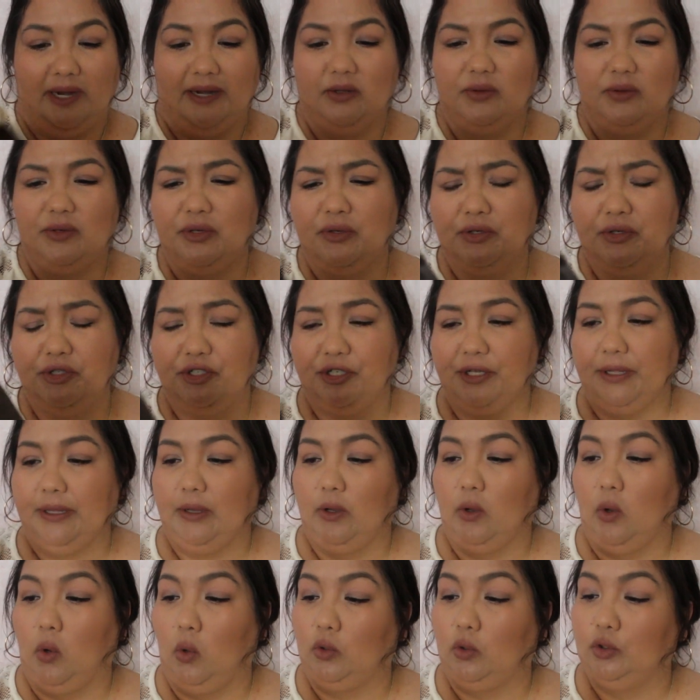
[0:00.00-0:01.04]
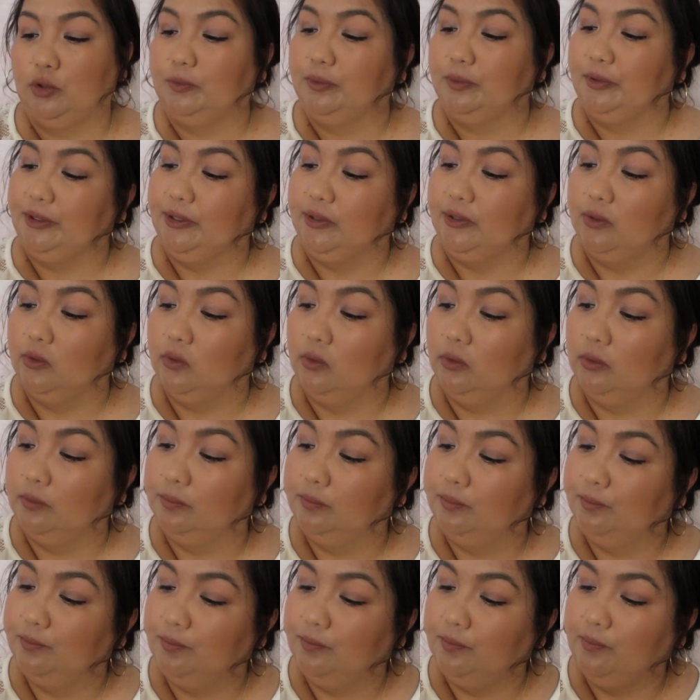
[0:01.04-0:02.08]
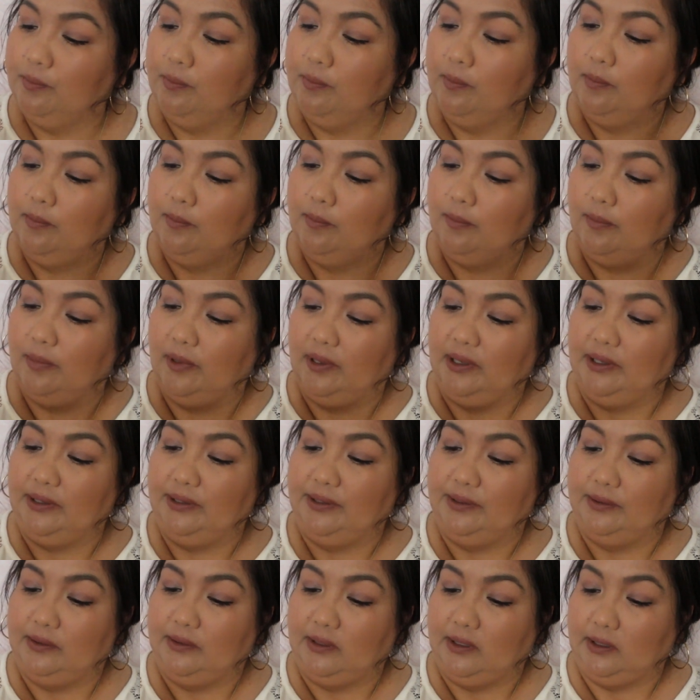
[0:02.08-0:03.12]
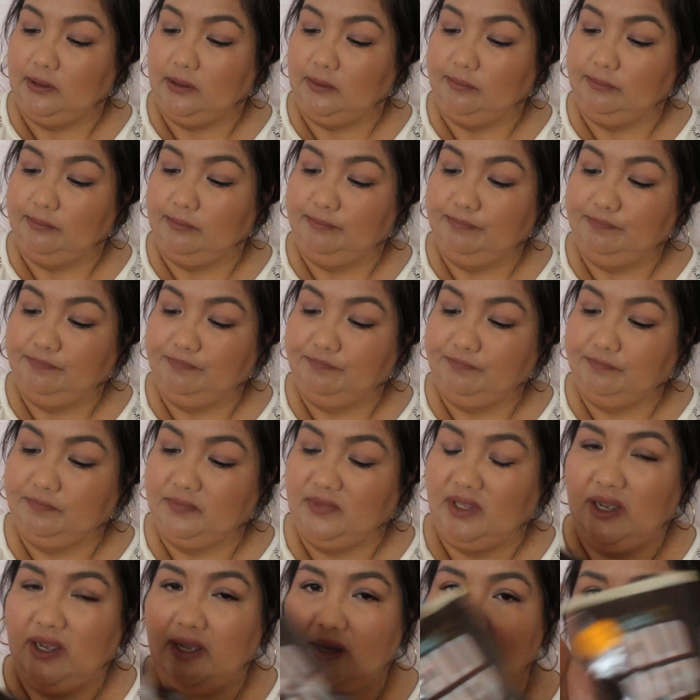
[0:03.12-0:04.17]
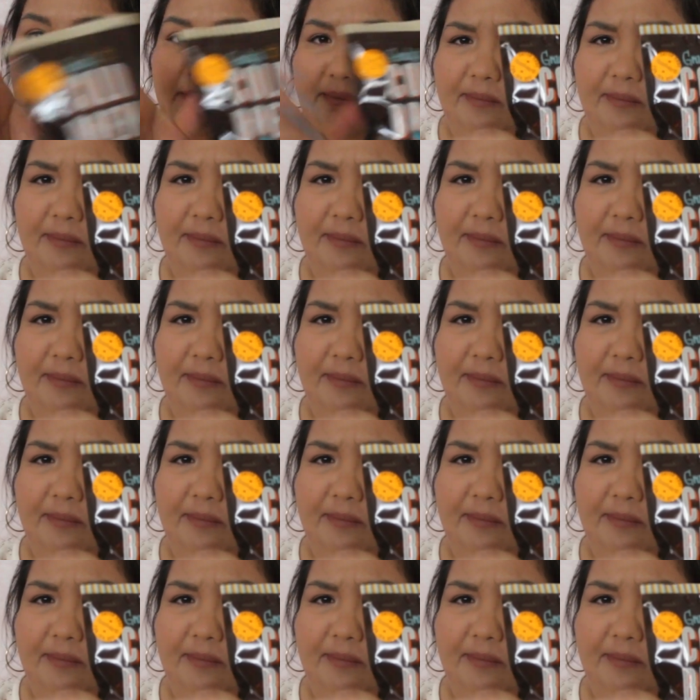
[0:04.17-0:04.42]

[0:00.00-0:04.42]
I don't usually cold brew, but yeah.